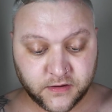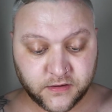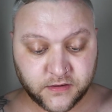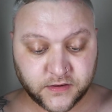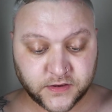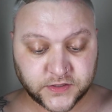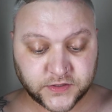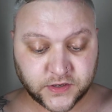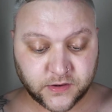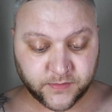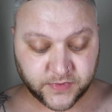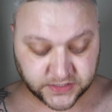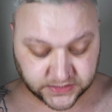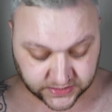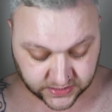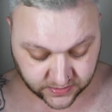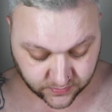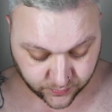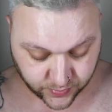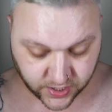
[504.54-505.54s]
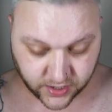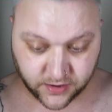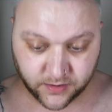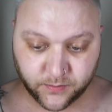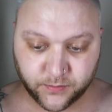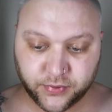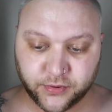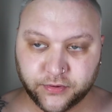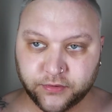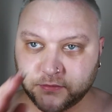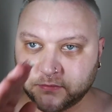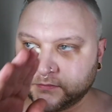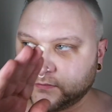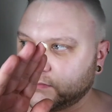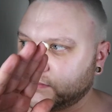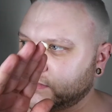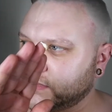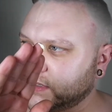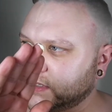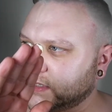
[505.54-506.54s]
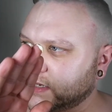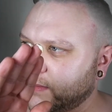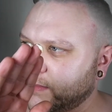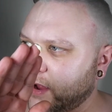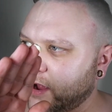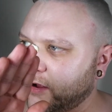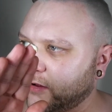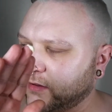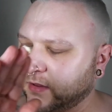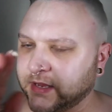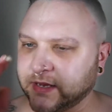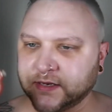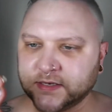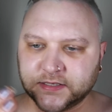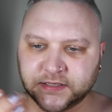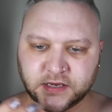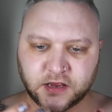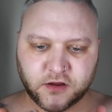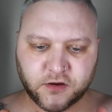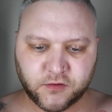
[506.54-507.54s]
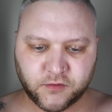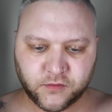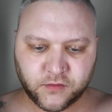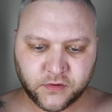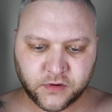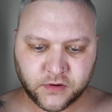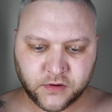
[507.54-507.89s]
So I'm just going to pump some out like so,